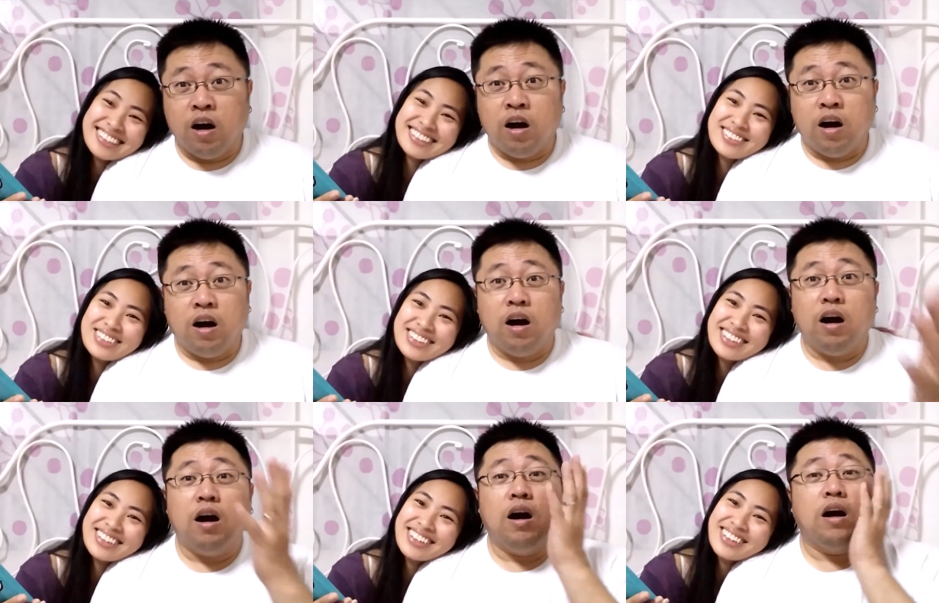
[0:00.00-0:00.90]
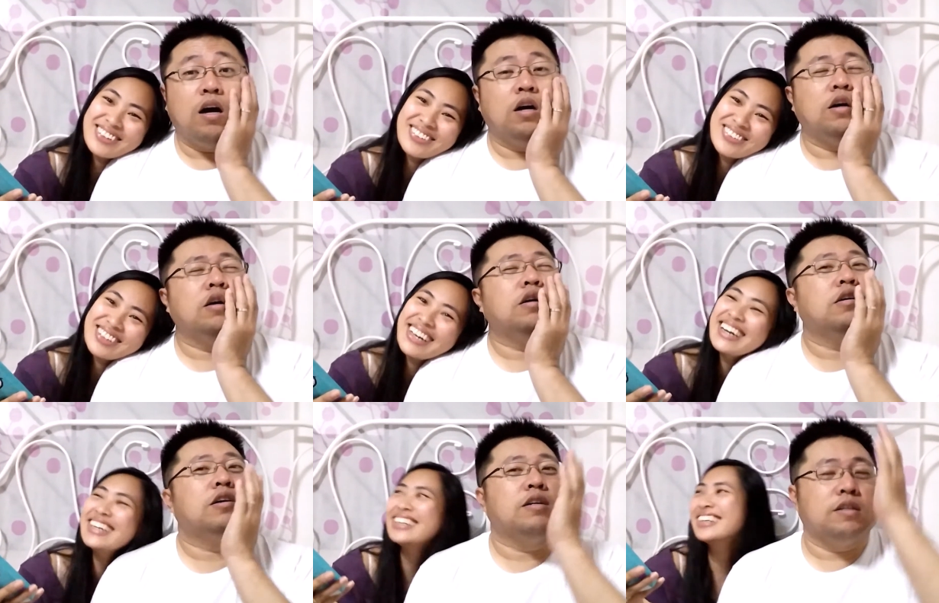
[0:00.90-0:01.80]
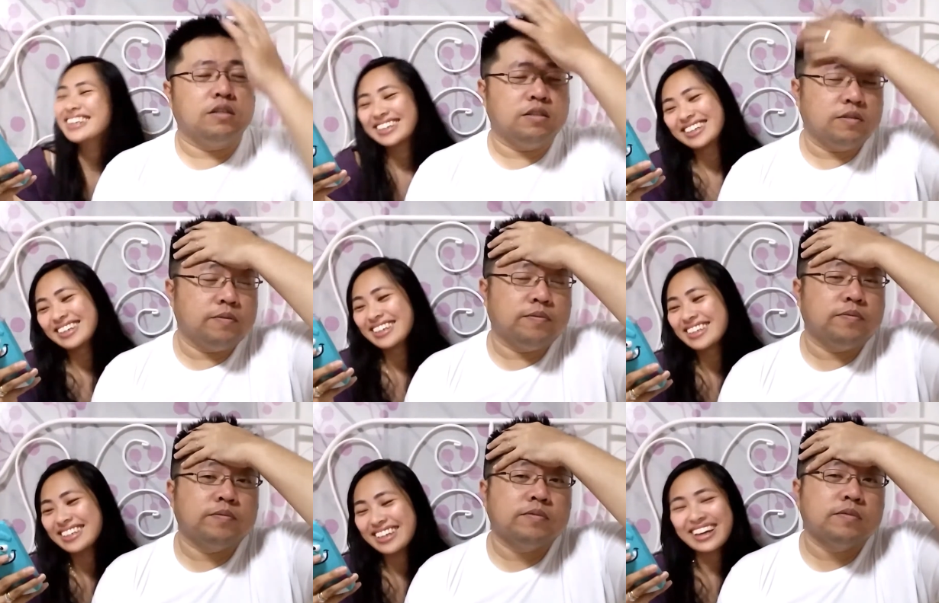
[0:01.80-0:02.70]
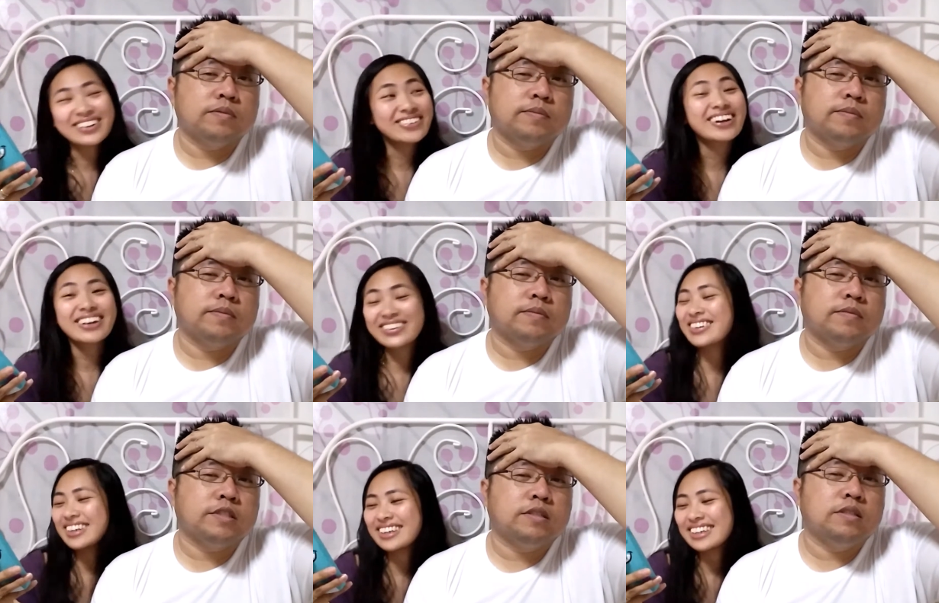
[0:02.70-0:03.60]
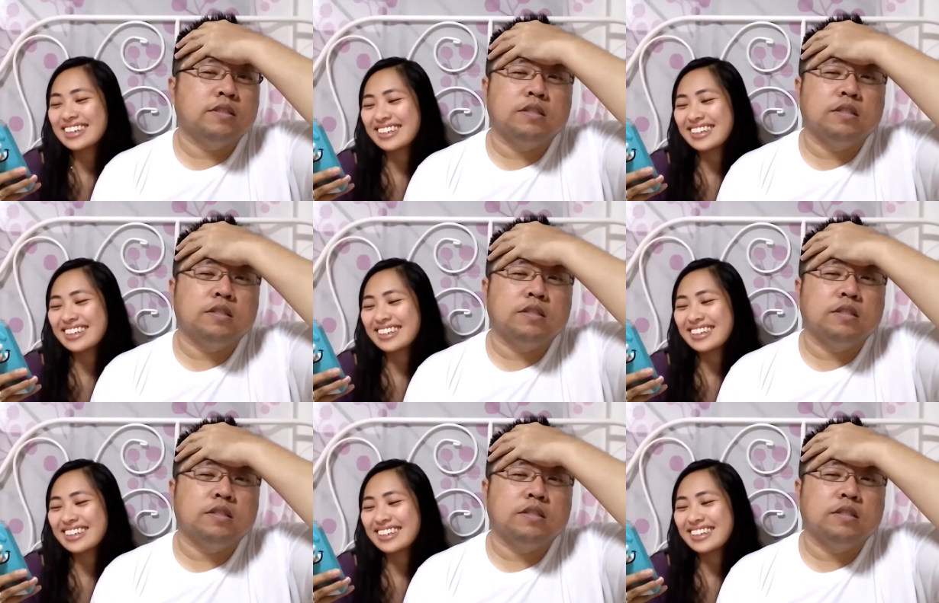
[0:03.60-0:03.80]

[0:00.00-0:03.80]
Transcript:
Speaker 1: it's twenty oh nine. Yeah, correct, correct.